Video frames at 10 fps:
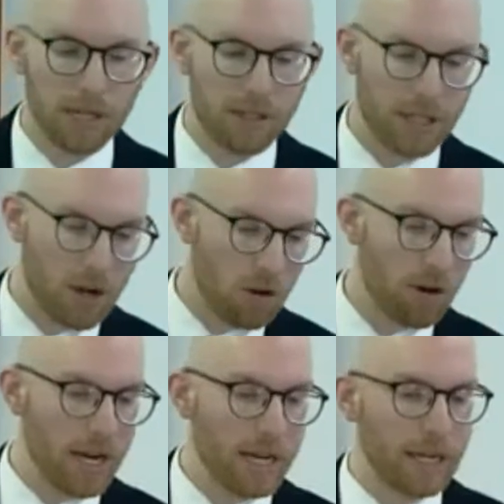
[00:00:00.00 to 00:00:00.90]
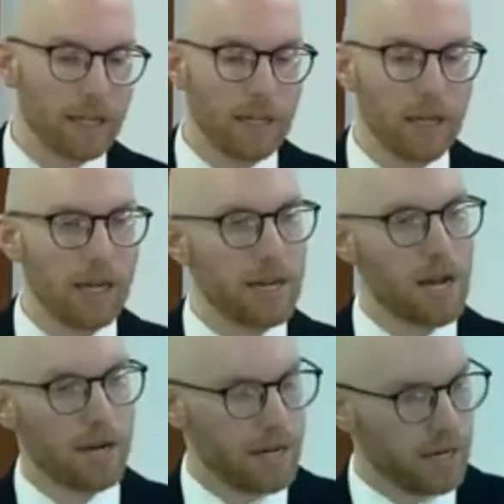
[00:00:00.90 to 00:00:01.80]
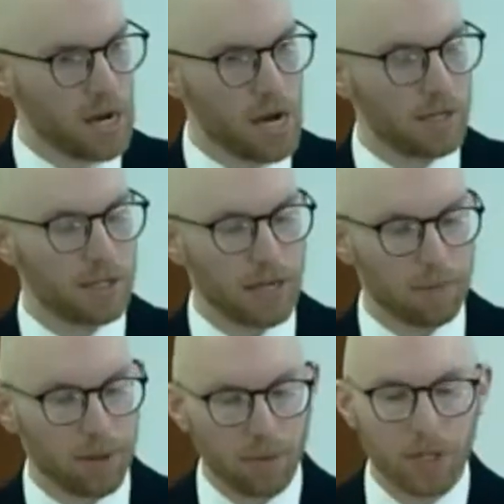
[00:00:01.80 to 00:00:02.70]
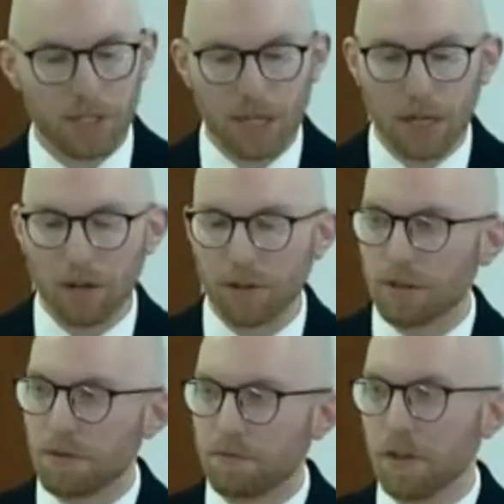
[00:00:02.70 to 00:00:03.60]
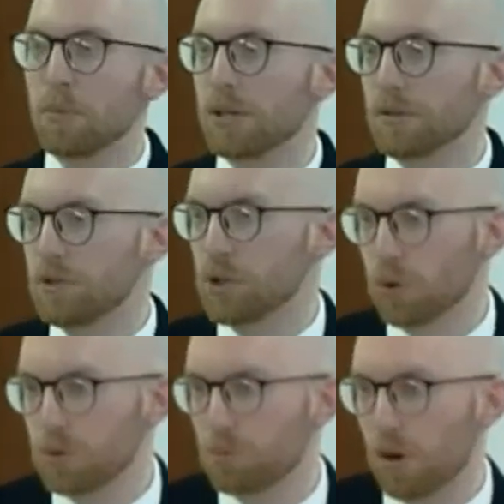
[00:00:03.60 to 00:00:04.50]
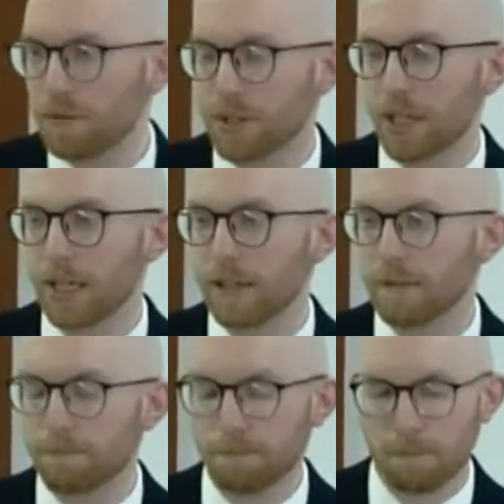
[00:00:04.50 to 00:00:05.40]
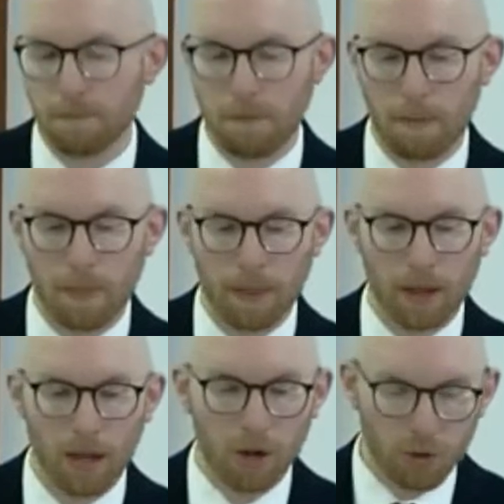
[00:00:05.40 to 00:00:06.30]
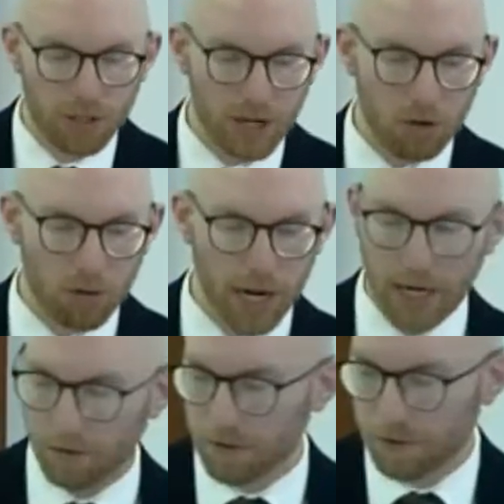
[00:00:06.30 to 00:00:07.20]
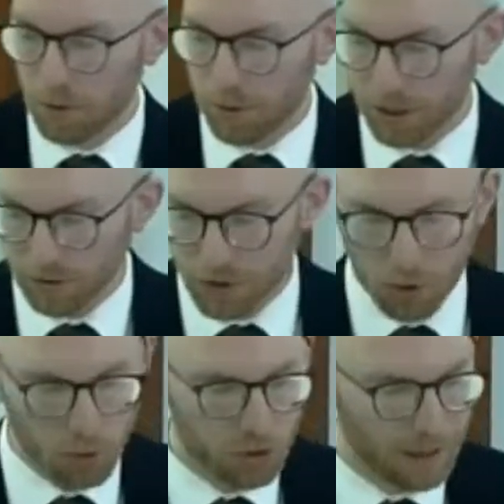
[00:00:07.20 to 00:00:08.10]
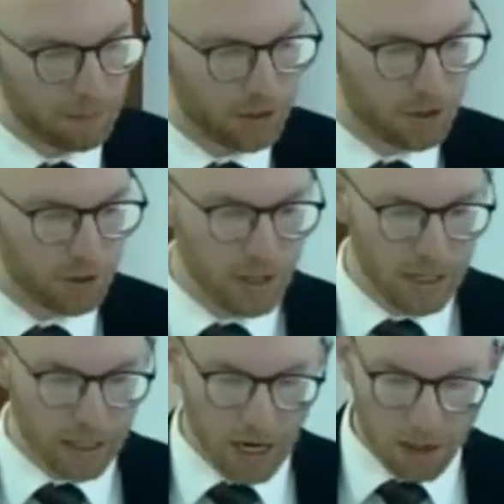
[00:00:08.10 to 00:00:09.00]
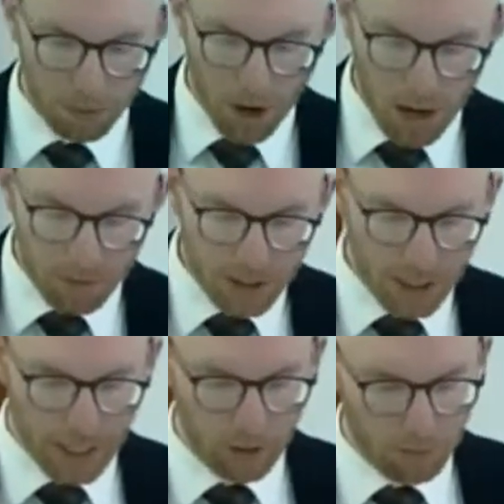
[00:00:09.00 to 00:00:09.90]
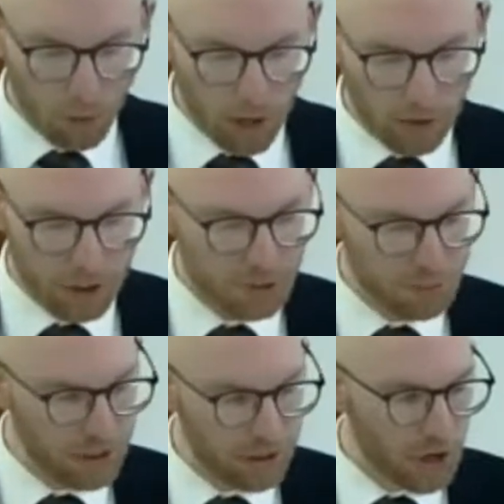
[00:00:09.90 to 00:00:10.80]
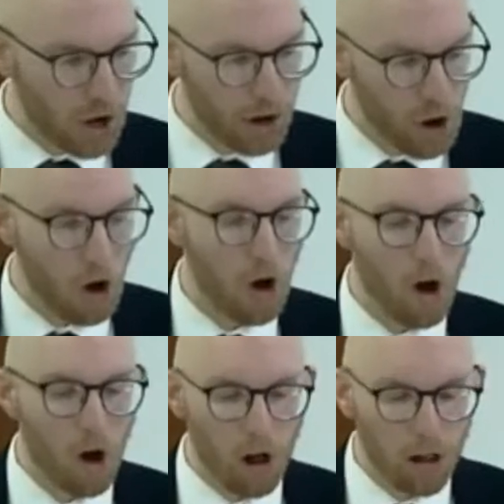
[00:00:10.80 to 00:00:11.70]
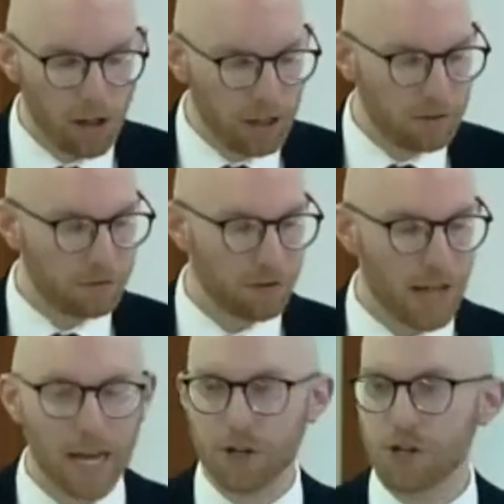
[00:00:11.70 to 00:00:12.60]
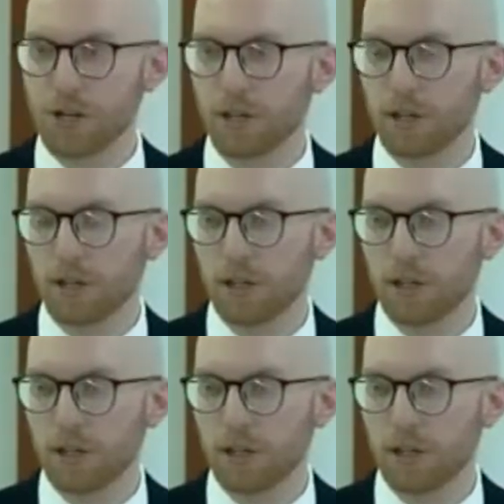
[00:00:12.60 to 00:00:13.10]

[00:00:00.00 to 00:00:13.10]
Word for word: It's the already and not yet concept that we see here in the fulfillment of Joel's prophecy. Notice the already of fulfillment of Joel chapter 2. God promised that he would pour out his spirit on all flesh.